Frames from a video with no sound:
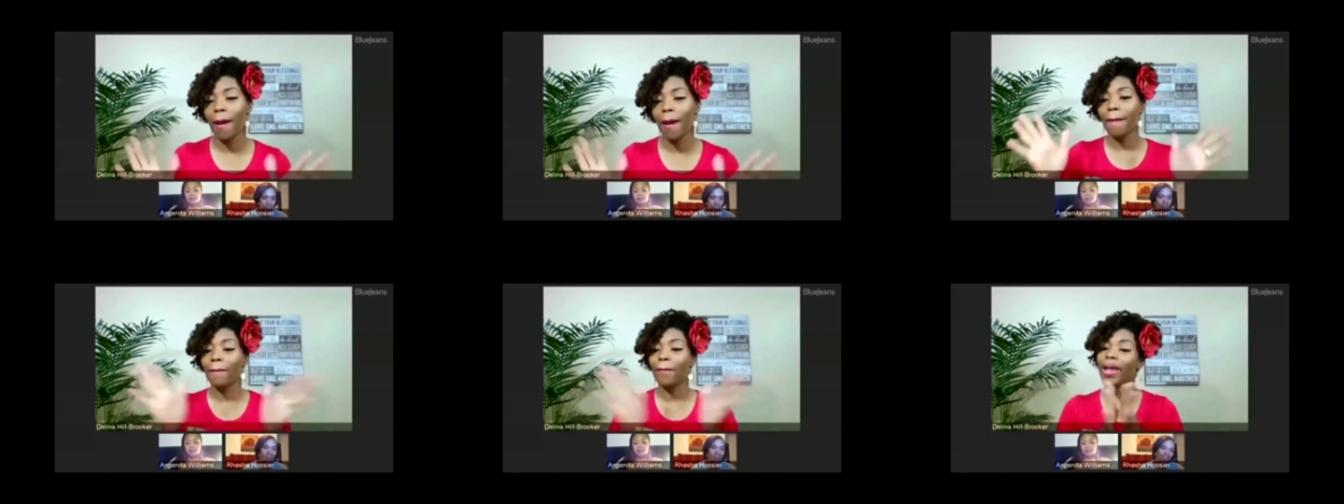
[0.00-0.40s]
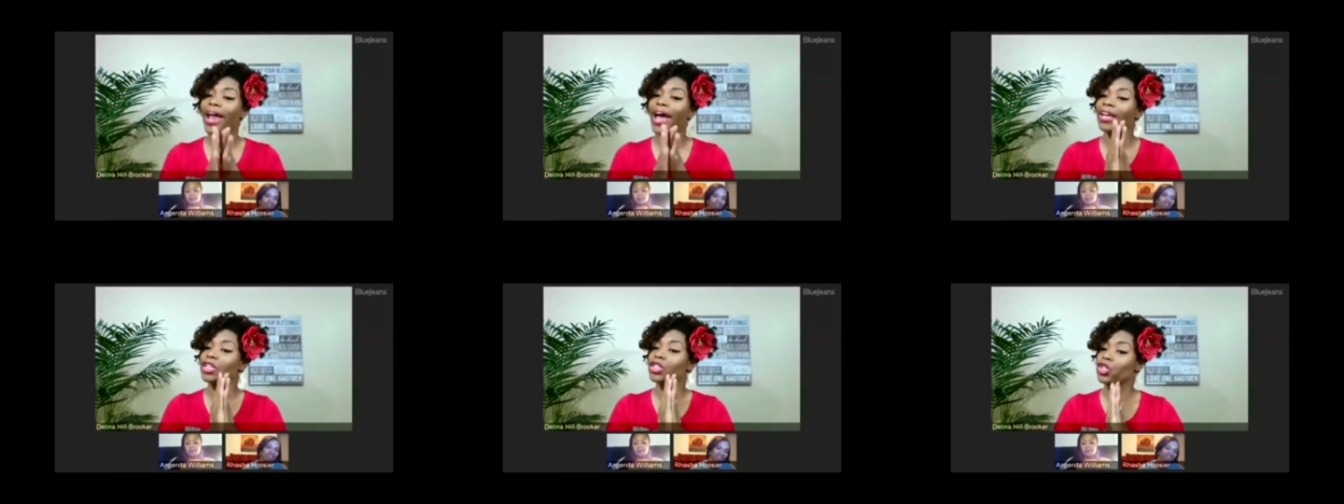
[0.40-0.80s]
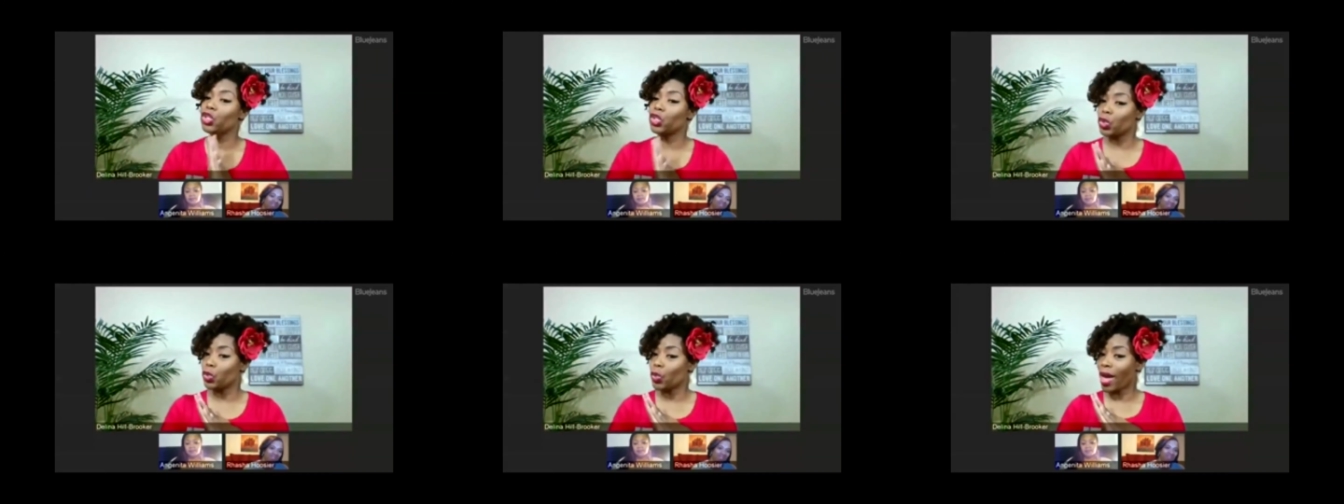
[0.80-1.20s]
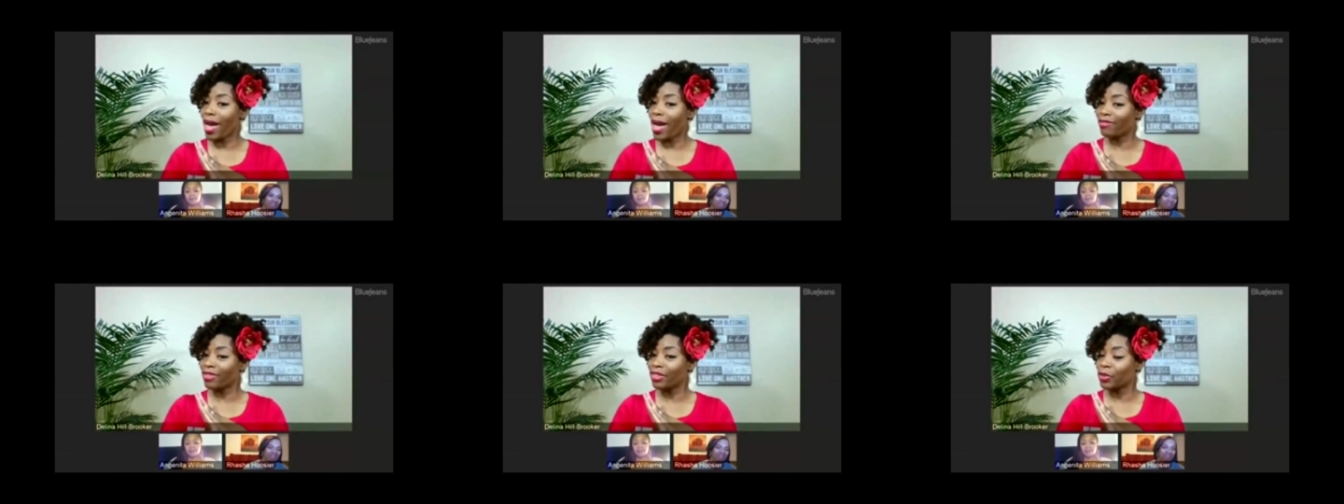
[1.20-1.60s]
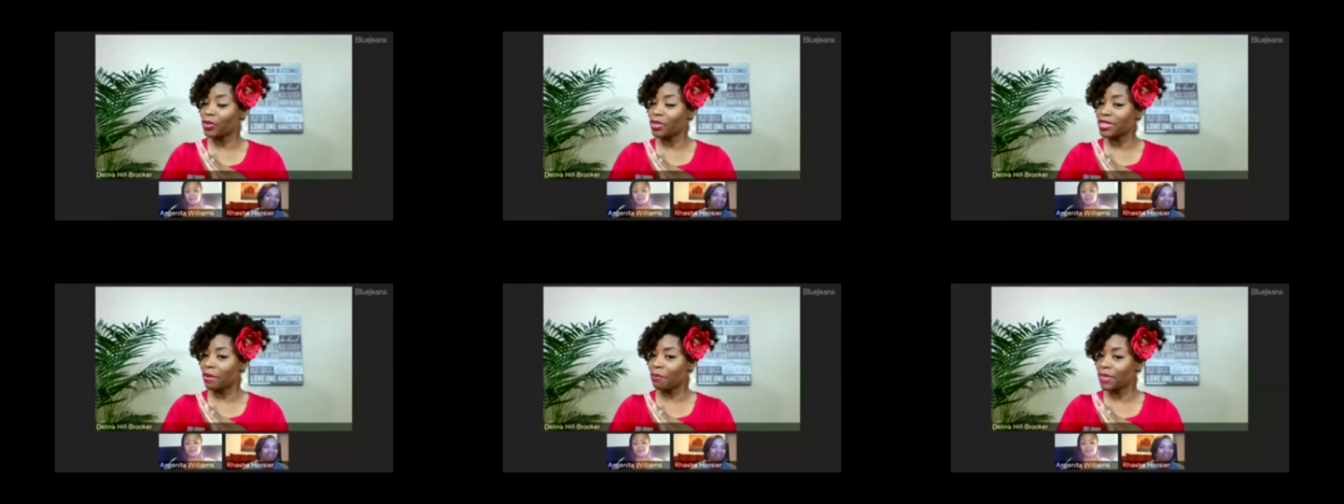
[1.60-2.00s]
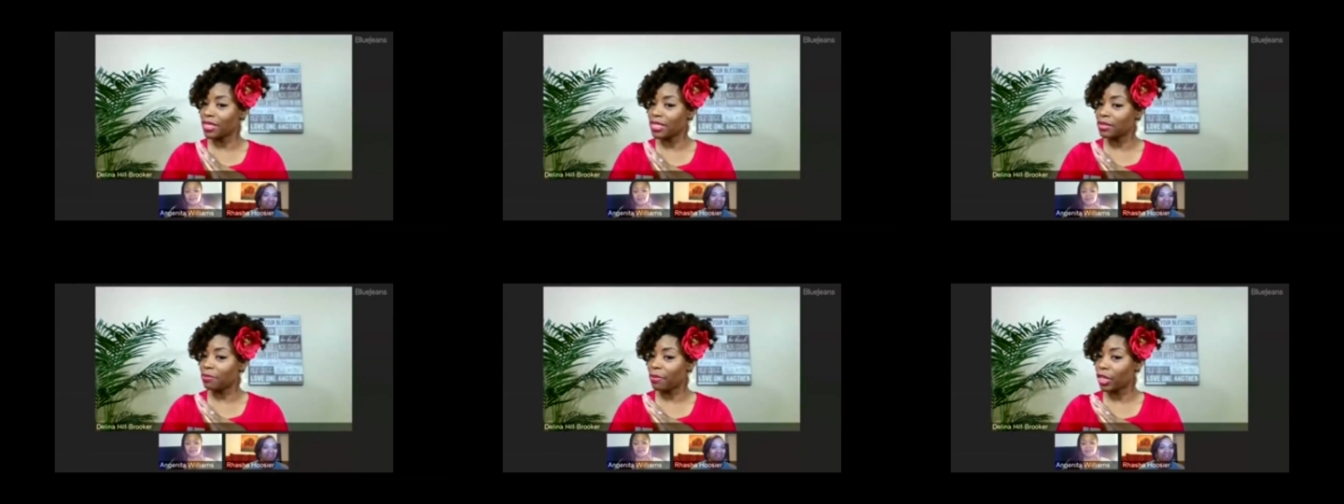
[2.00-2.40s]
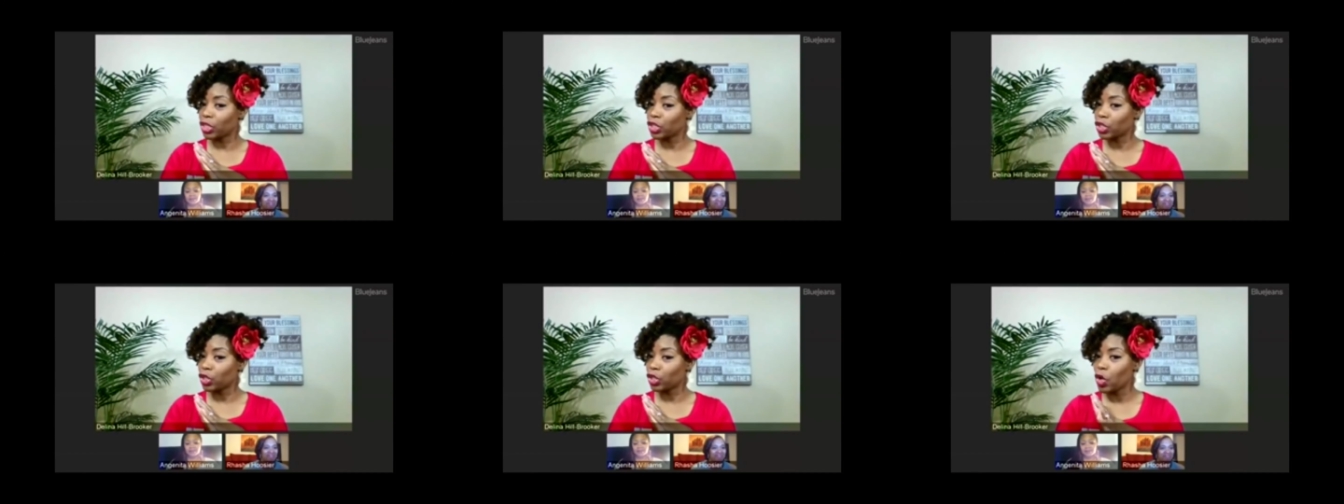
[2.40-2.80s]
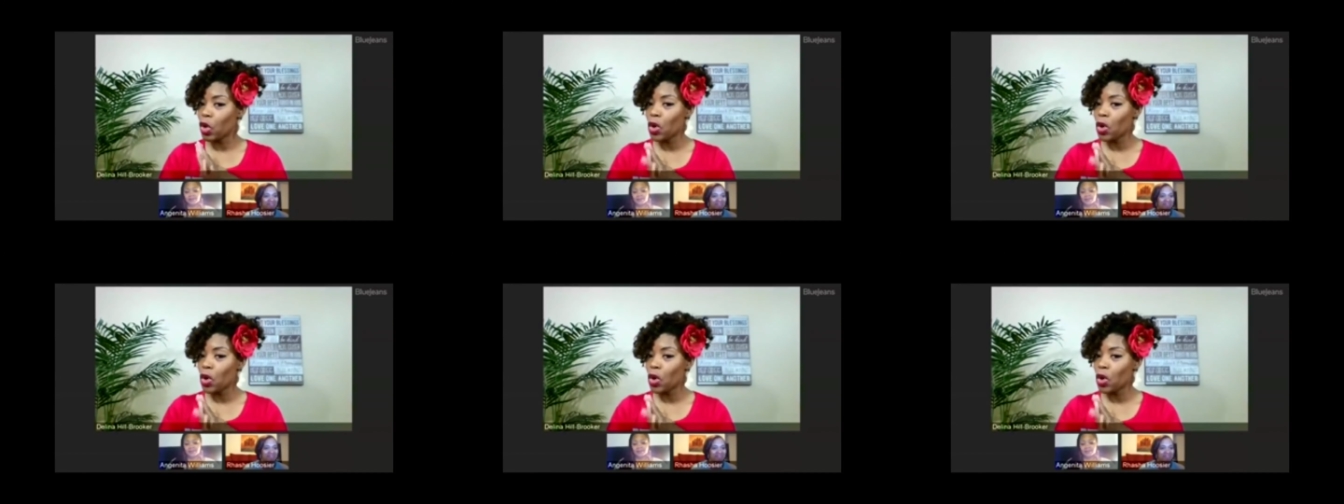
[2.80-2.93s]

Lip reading: but I do have a little something special